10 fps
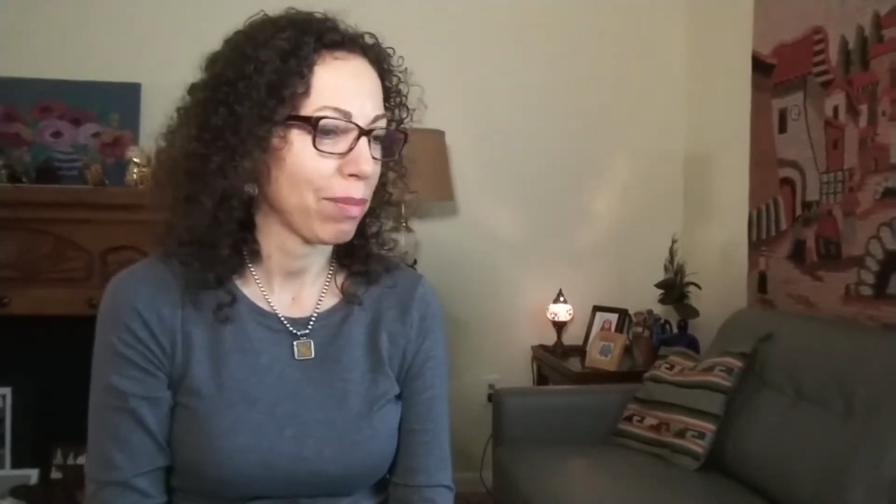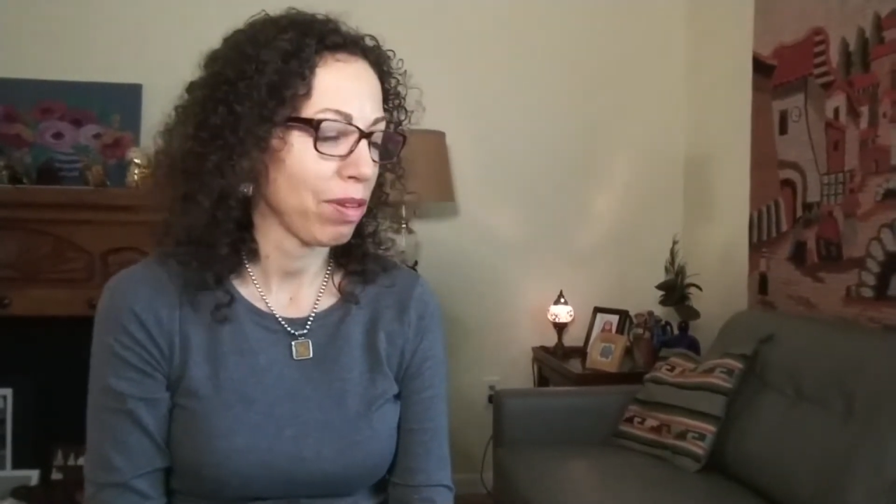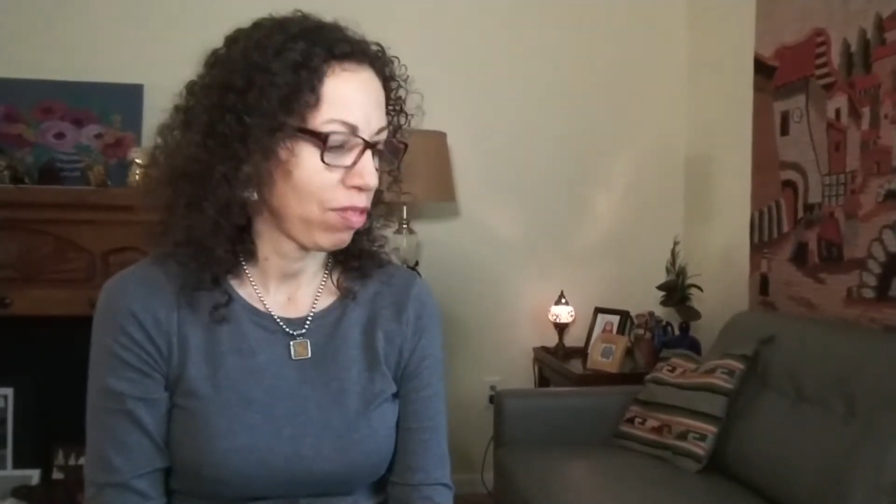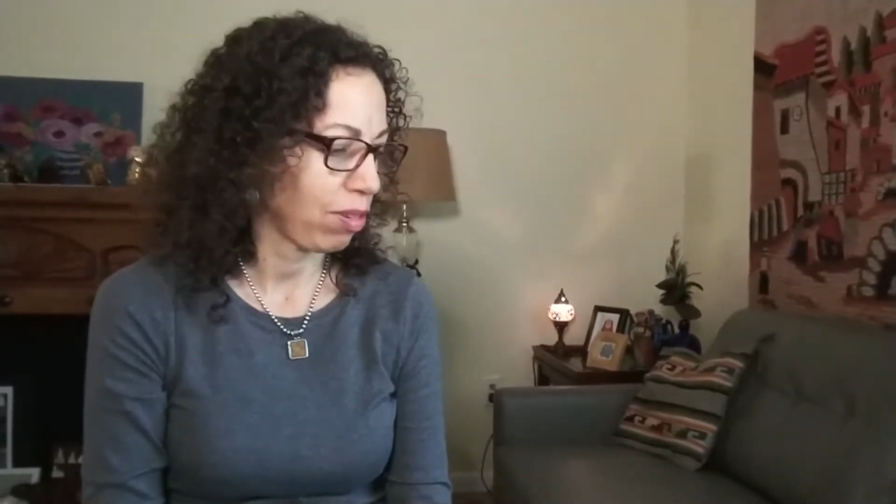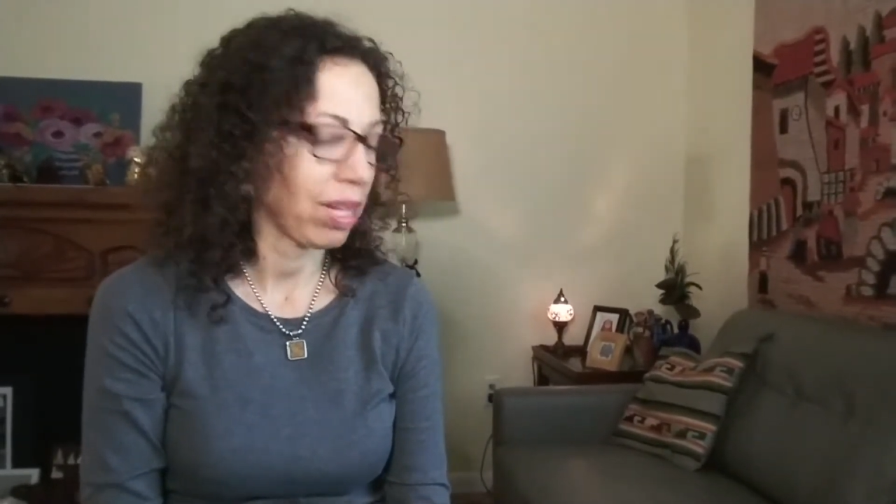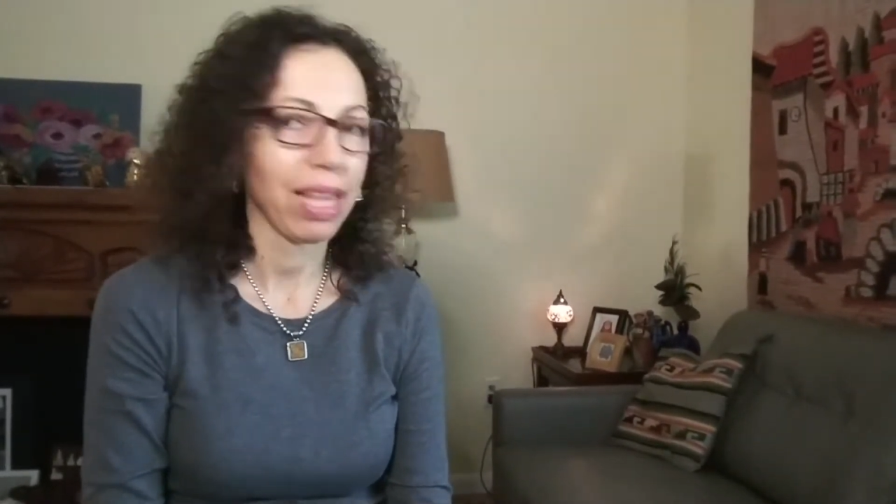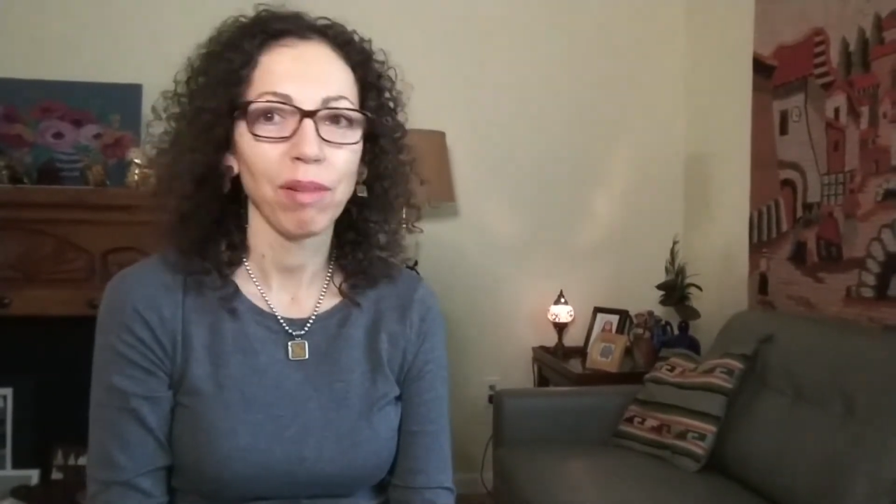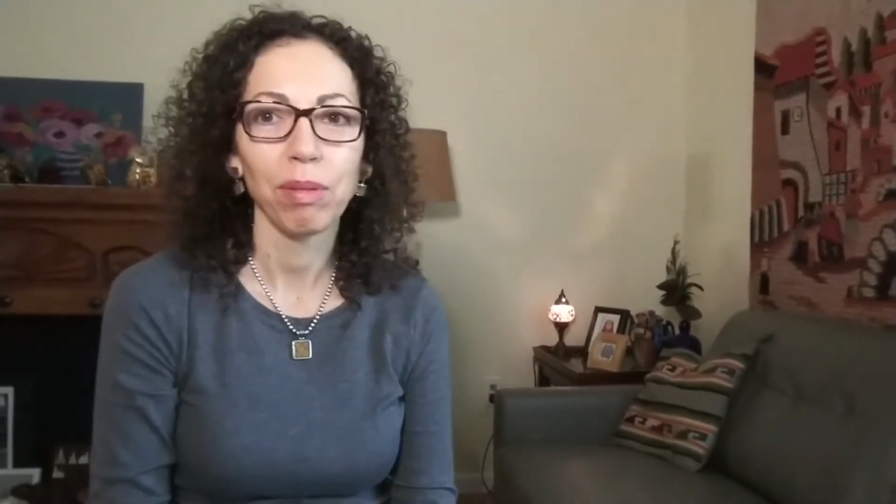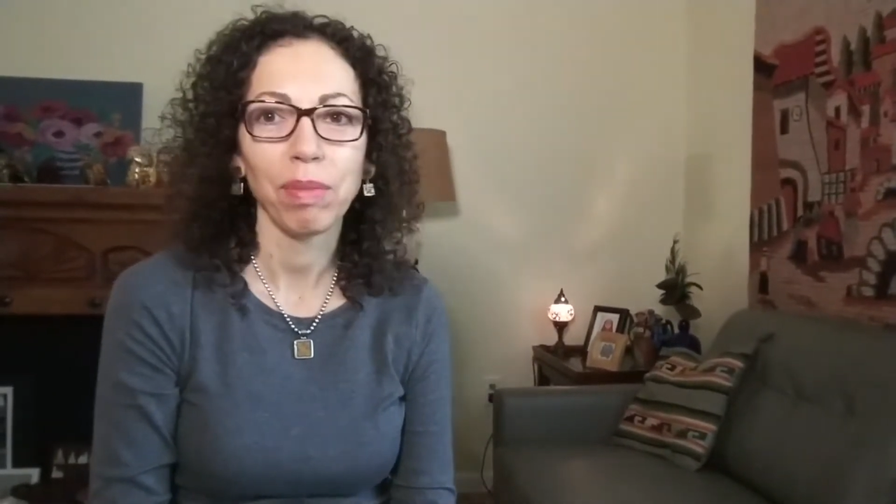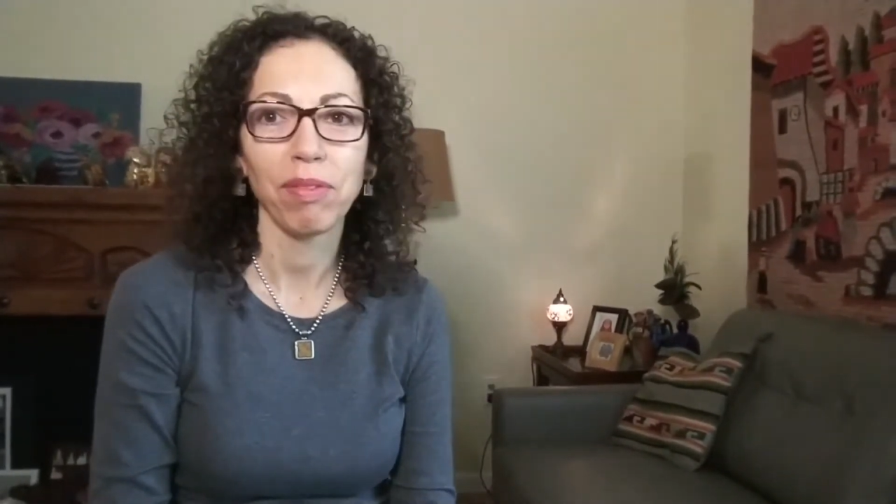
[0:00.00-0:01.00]
Florida with
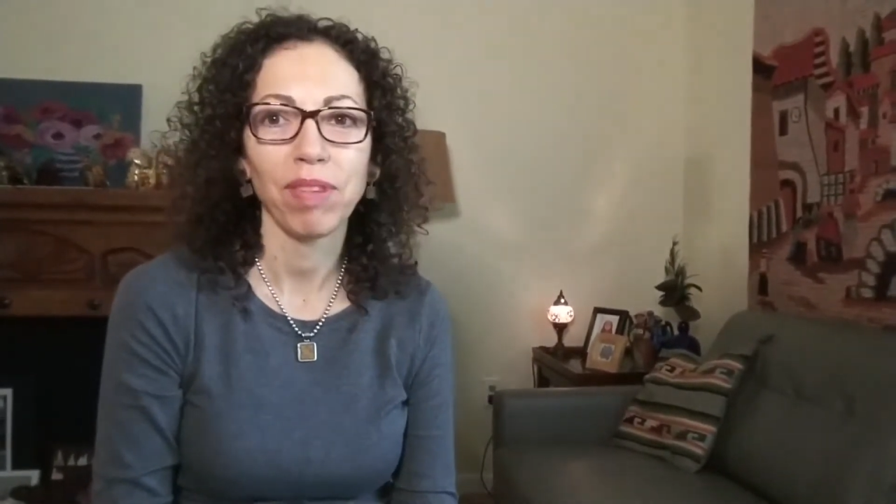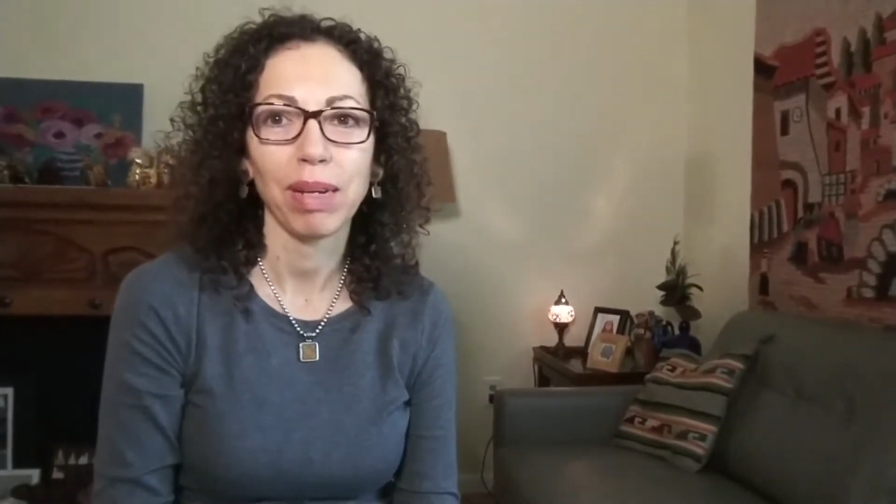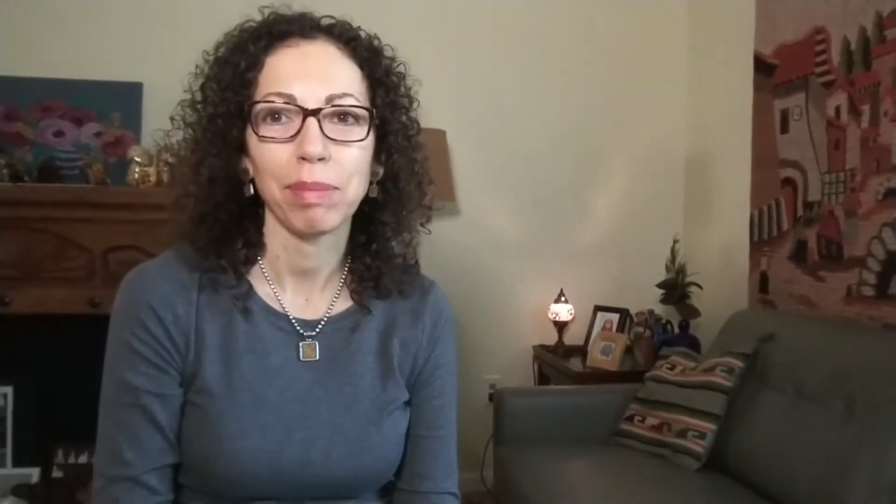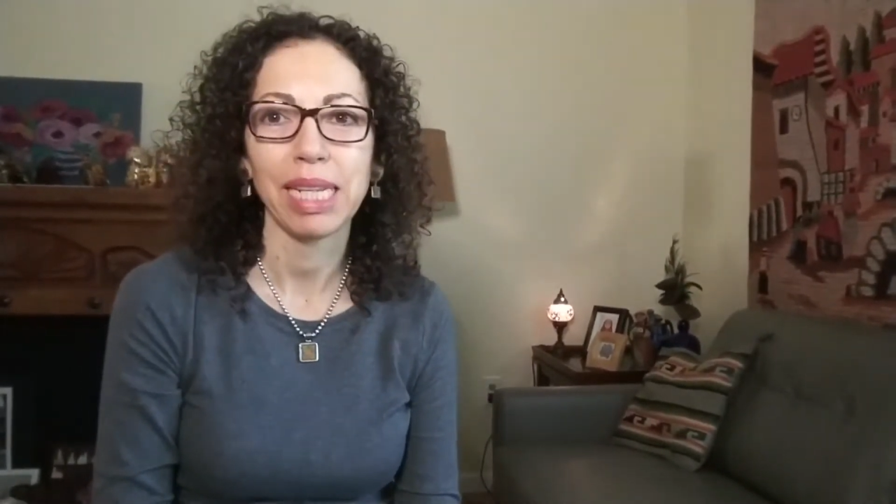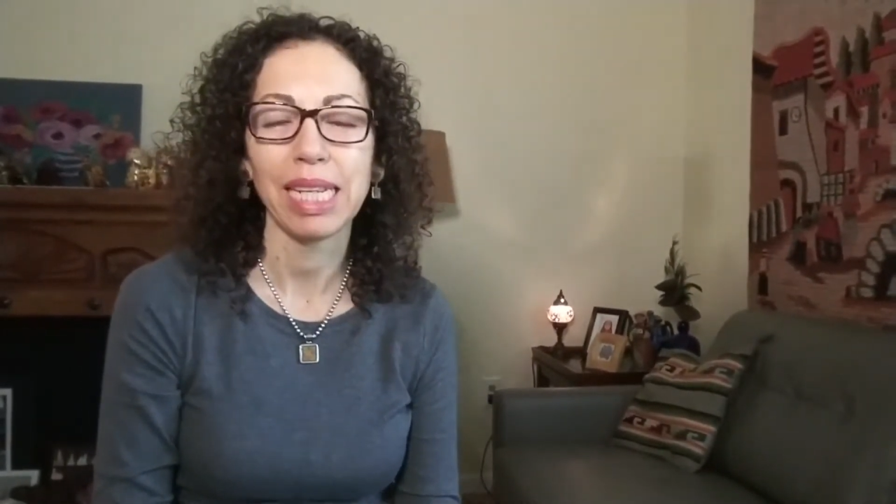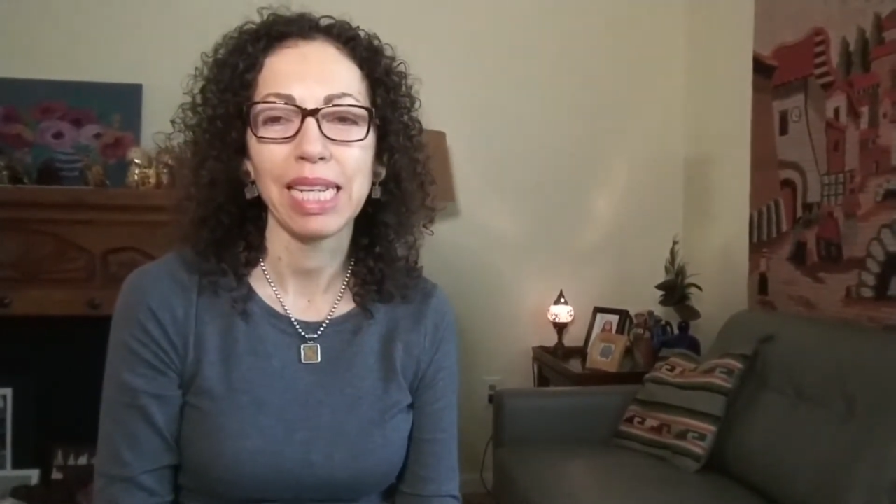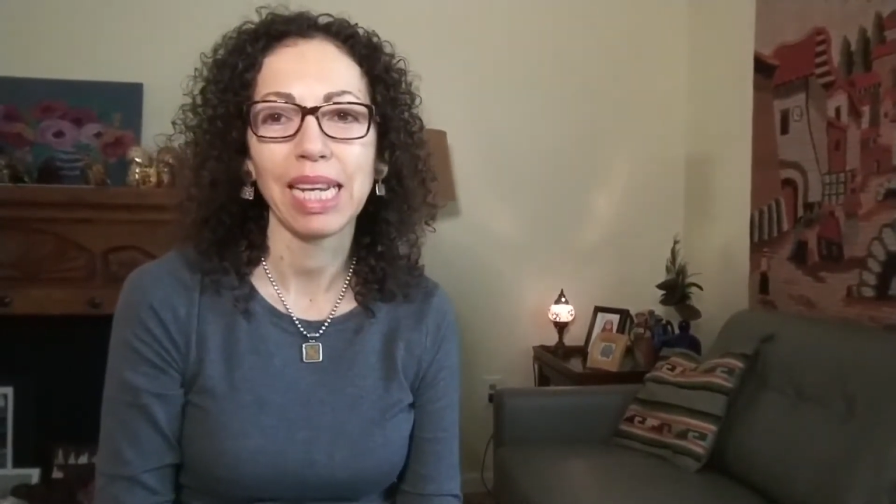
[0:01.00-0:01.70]
my family,